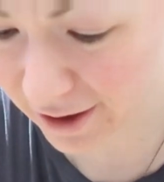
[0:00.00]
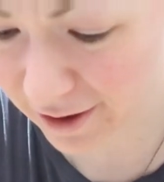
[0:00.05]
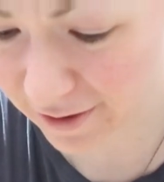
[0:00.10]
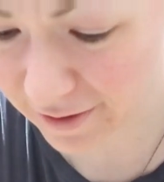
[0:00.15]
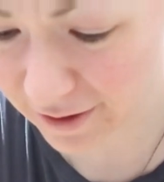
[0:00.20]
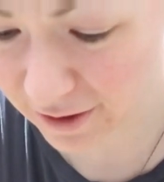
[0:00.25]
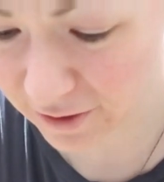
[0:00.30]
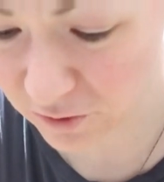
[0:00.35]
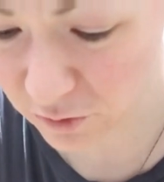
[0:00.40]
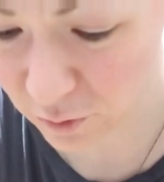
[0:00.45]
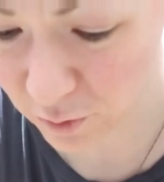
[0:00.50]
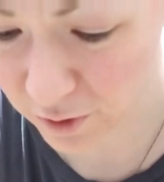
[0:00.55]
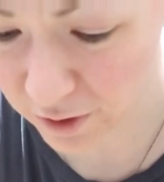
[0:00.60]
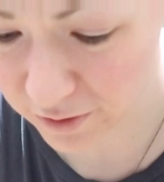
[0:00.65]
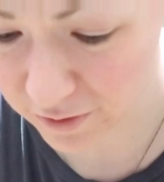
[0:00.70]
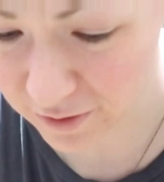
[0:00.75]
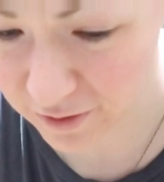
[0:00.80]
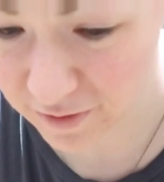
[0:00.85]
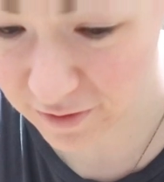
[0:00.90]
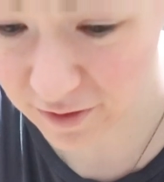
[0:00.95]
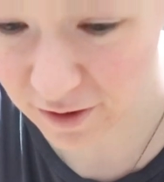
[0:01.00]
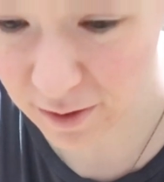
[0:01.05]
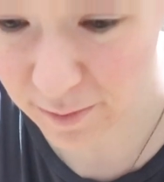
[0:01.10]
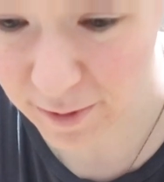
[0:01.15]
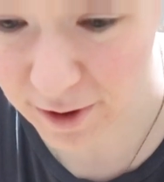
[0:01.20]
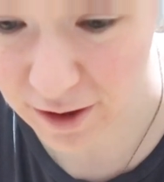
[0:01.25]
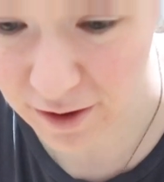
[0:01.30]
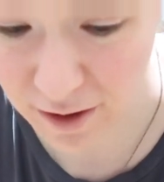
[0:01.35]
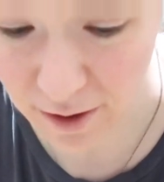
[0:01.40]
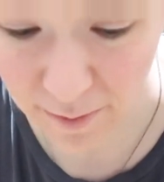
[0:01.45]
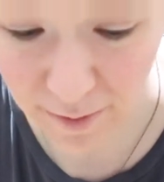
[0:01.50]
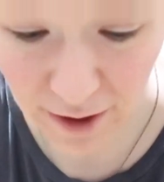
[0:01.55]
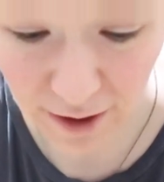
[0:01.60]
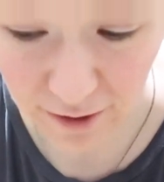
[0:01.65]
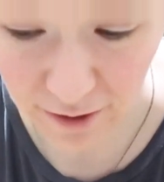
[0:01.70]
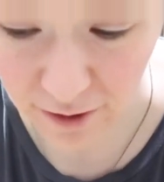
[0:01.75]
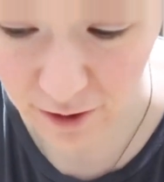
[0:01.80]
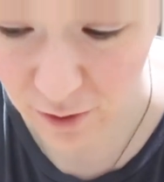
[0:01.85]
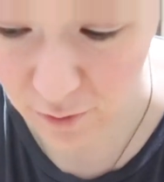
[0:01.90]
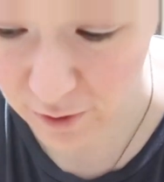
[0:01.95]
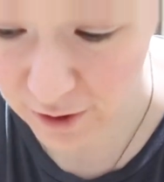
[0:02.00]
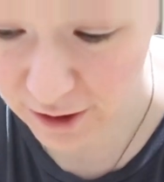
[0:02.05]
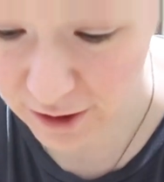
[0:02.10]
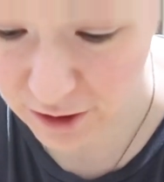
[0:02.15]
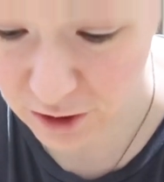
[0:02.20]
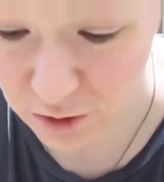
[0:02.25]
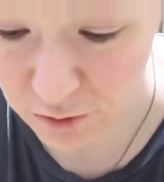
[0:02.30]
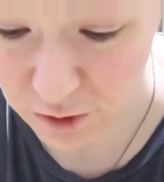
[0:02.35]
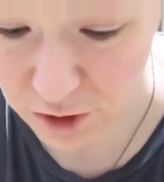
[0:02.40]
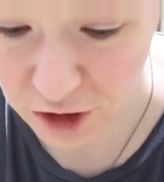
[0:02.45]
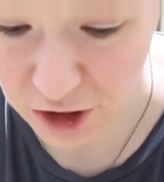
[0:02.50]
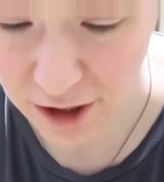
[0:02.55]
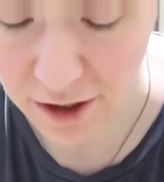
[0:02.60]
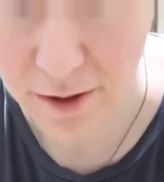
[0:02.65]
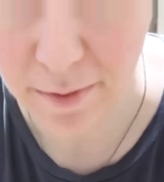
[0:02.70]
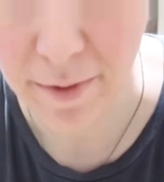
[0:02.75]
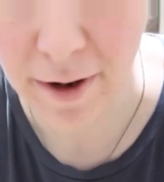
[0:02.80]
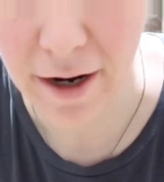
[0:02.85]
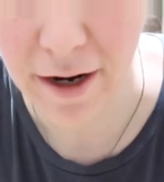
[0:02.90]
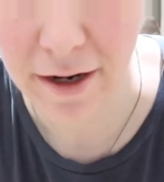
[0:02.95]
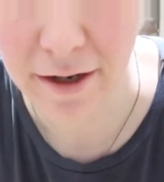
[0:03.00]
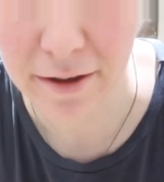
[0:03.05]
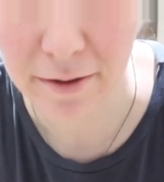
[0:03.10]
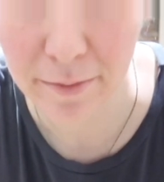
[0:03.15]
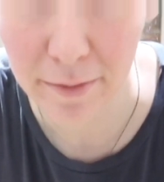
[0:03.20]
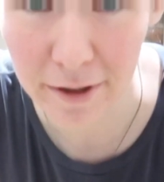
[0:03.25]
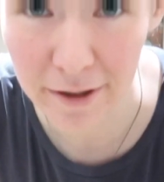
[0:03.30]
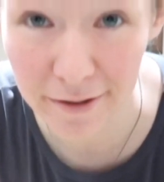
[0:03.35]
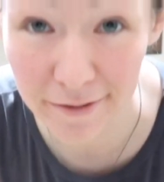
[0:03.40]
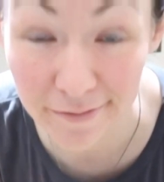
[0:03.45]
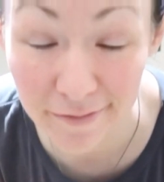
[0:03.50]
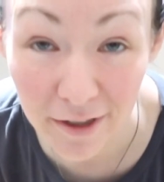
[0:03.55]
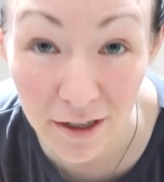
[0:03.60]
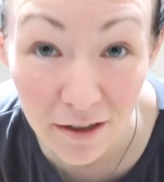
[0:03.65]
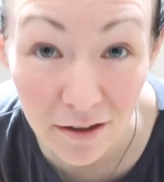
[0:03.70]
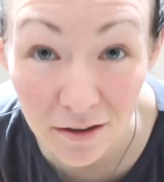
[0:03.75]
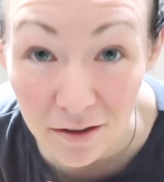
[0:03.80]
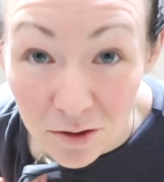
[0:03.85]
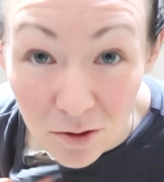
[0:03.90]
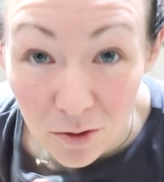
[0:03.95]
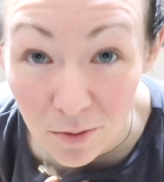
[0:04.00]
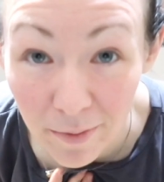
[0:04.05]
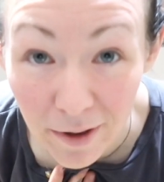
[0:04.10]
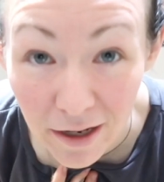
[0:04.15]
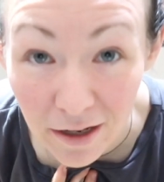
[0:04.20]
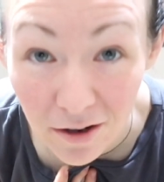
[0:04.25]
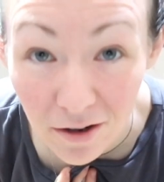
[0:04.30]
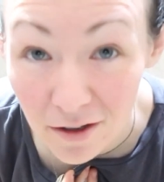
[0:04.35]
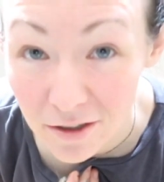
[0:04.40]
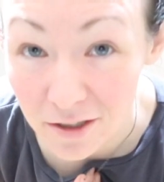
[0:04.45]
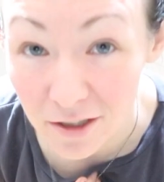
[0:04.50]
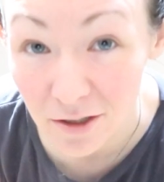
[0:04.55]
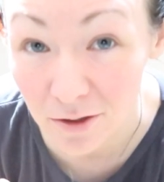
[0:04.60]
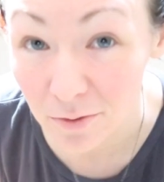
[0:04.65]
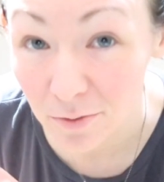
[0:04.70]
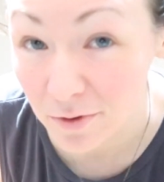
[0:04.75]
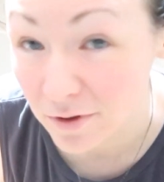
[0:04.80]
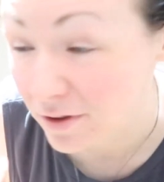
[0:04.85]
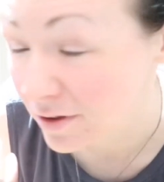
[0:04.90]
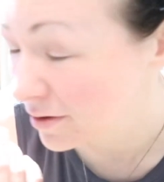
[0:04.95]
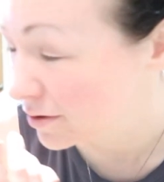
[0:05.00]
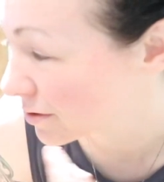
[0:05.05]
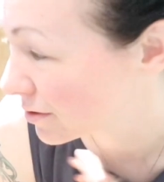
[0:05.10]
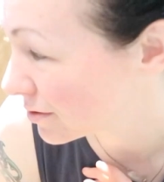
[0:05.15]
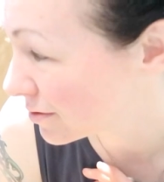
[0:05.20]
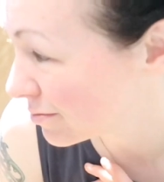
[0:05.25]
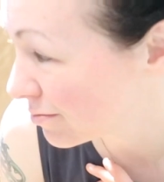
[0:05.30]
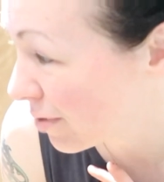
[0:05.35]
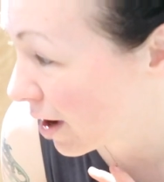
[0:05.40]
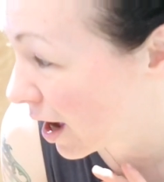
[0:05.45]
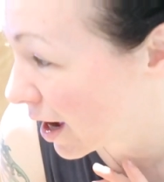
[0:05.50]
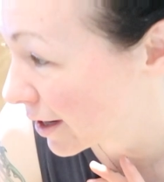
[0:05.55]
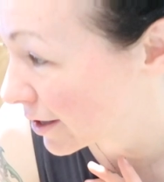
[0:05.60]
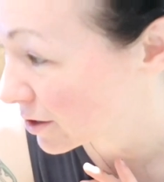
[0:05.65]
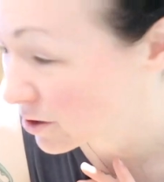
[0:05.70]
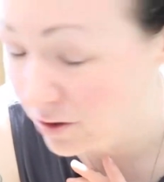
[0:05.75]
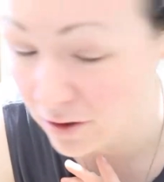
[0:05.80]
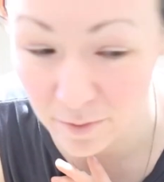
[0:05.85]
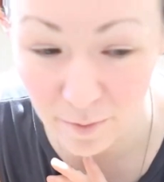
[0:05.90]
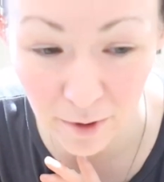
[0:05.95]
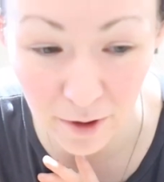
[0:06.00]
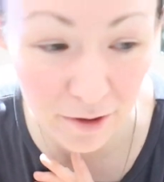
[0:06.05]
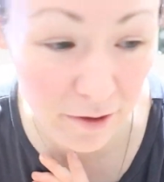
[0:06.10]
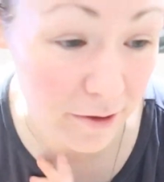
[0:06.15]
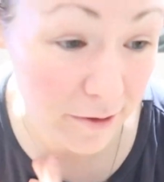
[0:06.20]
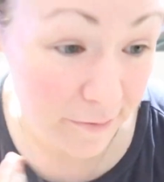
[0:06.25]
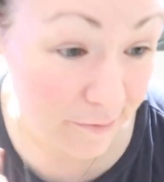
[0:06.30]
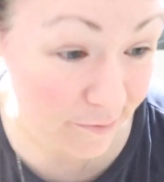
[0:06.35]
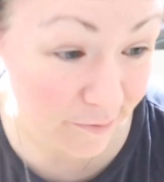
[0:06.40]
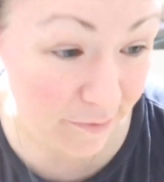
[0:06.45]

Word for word: I think it's weird that cinnamon and nutmeg are going into a cherry pie, but who am I to argue with the pie cookbook?